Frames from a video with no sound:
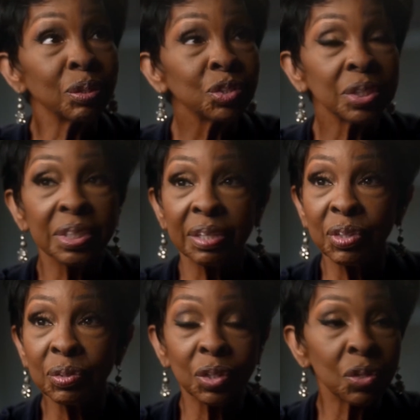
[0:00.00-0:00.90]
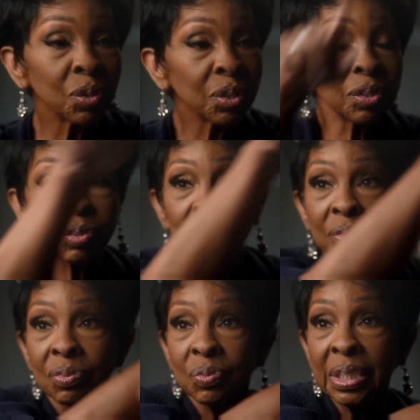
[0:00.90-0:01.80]
Gladys Knight, and the
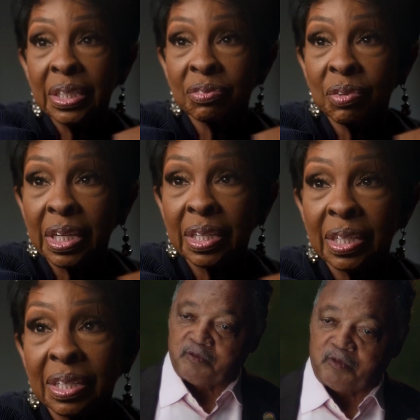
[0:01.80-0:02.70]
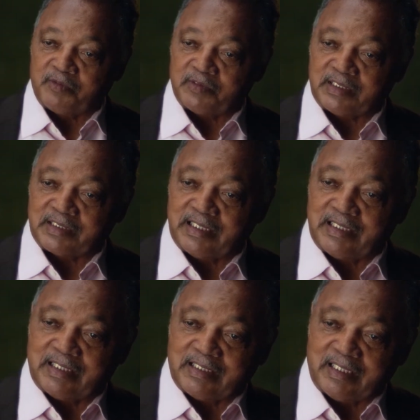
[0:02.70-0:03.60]
Reverend Jesse Jackson, who
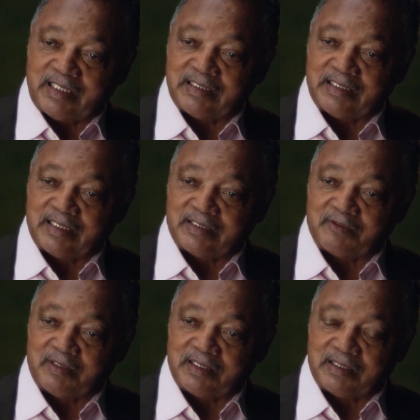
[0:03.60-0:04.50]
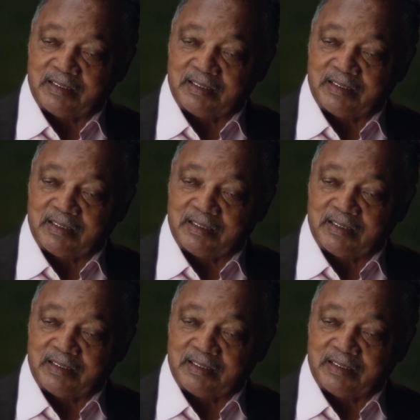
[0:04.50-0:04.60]
recounts the traumatic last